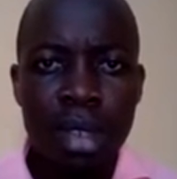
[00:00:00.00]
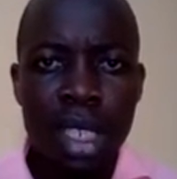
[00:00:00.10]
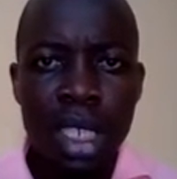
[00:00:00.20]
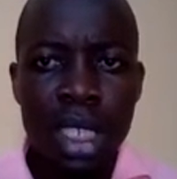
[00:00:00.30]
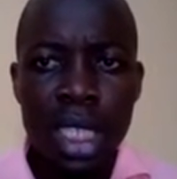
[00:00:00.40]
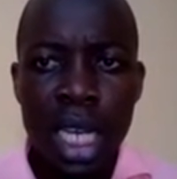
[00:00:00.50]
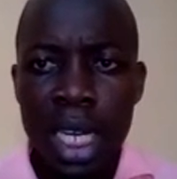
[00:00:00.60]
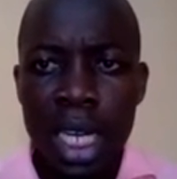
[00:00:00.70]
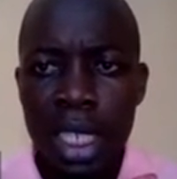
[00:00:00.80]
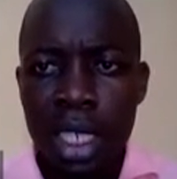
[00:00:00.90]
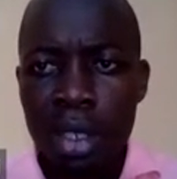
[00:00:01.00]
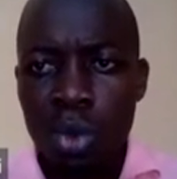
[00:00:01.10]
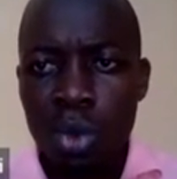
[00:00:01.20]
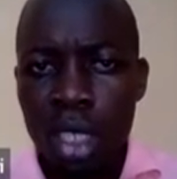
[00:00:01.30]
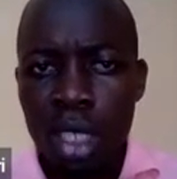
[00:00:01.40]
In the design,
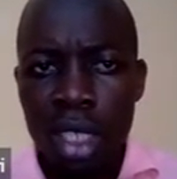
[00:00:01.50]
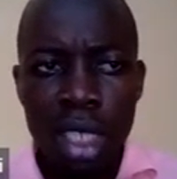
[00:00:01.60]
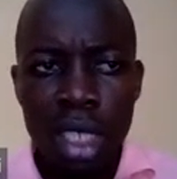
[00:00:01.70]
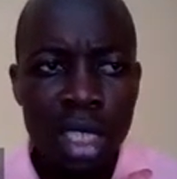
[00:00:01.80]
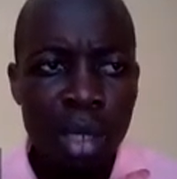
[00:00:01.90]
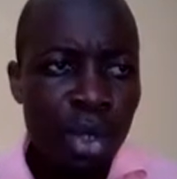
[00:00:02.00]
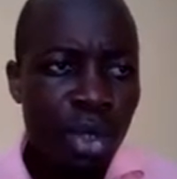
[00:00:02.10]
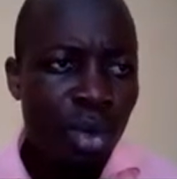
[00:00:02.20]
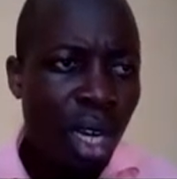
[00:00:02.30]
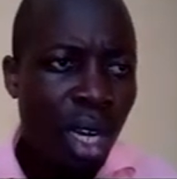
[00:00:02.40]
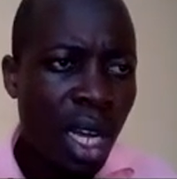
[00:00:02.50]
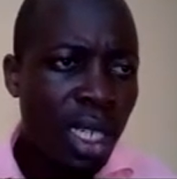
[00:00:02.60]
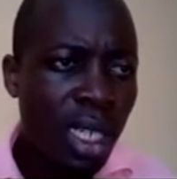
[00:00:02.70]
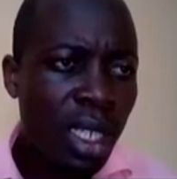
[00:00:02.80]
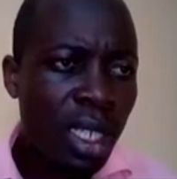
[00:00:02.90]
we are supposed to
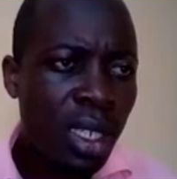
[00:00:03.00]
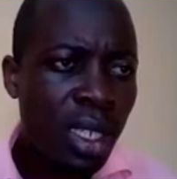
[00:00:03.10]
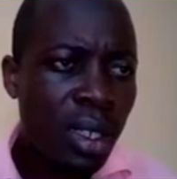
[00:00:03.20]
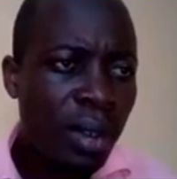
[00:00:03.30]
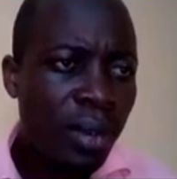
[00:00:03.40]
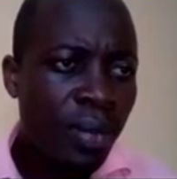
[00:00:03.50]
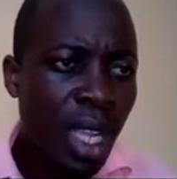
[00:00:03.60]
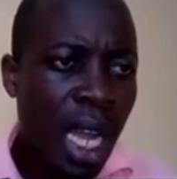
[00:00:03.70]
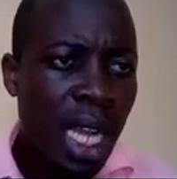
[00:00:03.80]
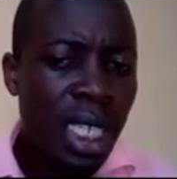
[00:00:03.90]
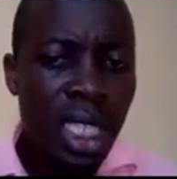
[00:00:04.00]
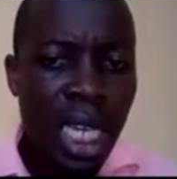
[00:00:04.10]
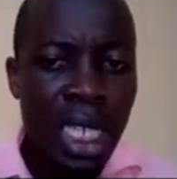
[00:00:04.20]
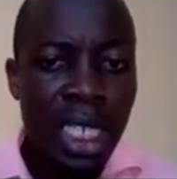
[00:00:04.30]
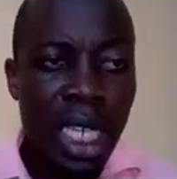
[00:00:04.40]
add the
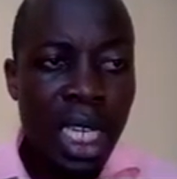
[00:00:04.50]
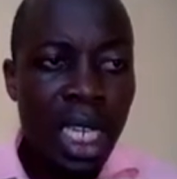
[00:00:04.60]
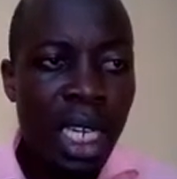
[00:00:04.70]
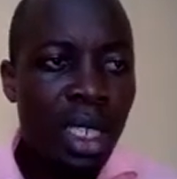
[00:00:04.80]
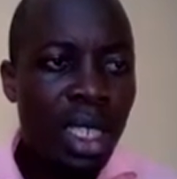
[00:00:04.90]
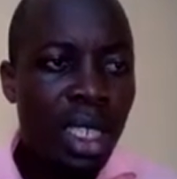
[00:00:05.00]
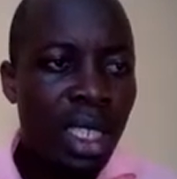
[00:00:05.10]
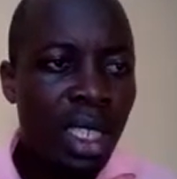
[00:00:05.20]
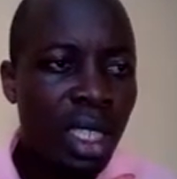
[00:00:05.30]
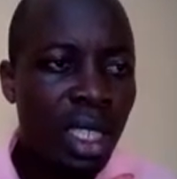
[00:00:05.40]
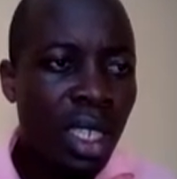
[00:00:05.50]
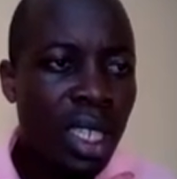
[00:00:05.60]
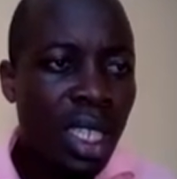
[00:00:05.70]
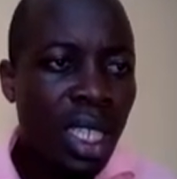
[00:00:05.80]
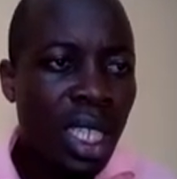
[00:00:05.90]
chart elements,
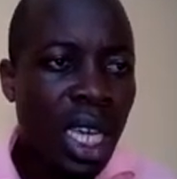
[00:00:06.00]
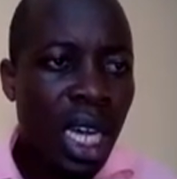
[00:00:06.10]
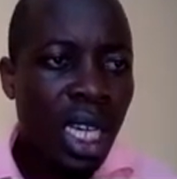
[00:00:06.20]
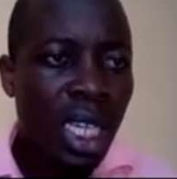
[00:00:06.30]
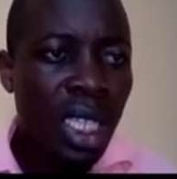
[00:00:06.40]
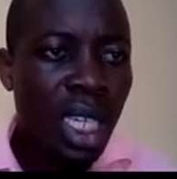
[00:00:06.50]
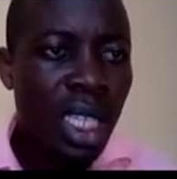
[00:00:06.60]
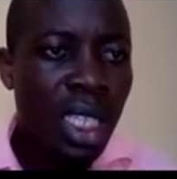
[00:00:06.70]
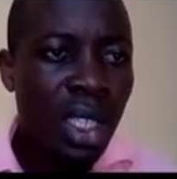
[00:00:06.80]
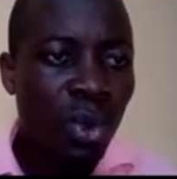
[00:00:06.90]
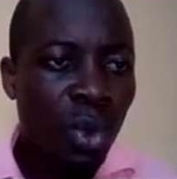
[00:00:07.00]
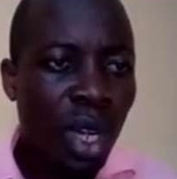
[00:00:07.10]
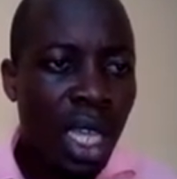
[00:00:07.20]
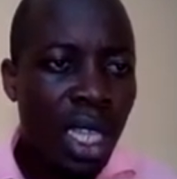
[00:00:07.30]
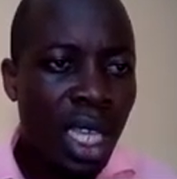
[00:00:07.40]
the axes,
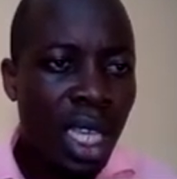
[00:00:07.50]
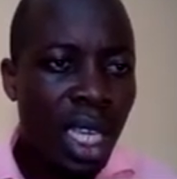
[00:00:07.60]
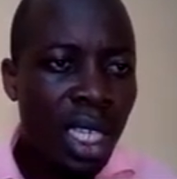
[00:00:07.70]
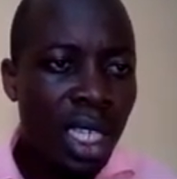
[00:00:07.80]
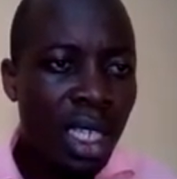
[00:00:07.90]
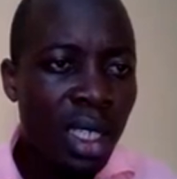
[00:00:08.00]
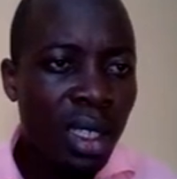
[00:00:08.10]
where are they,